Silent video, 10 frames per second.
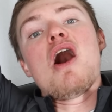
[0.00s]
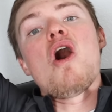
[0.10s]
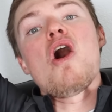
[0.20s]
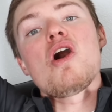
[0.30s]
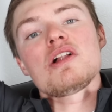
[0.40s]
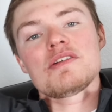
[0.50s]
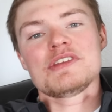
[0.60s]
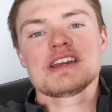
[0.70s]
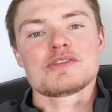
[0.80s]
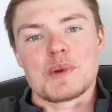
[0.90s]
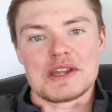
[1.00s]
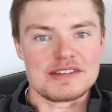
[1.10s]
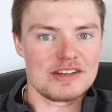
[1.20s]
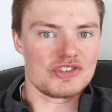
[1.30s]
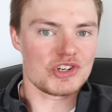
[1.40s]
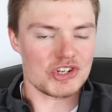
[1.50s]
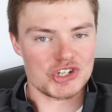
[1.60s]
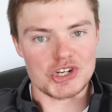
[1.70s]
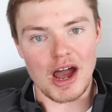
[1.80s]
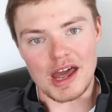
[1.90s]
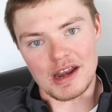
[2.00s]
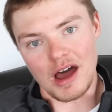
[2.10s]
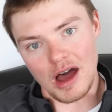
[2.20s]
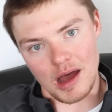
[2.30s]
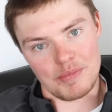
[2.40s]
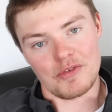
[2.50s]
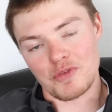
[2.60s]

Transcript: all of the expenses just shot up.